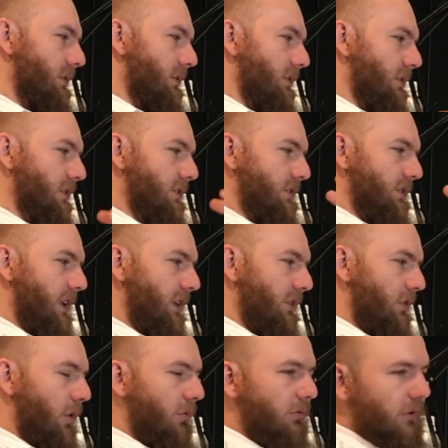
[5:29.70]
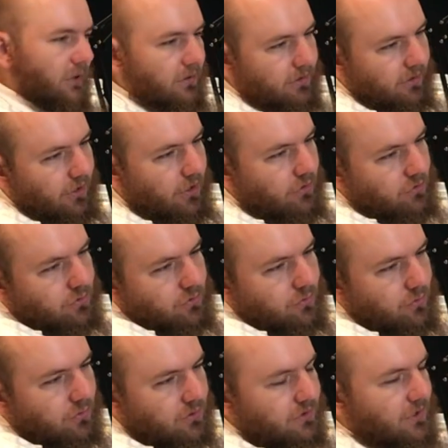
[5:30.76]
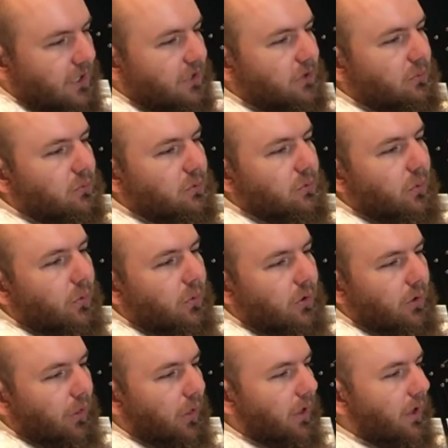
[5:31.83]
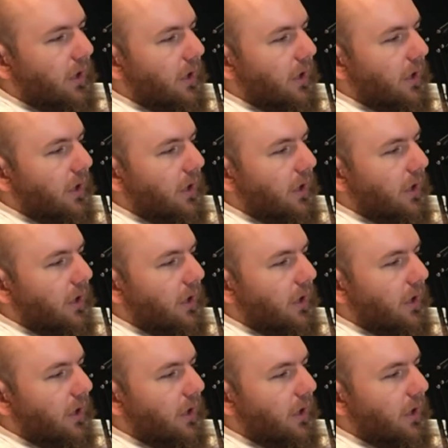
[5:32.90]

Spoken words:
this scent of it into sandalwood oil.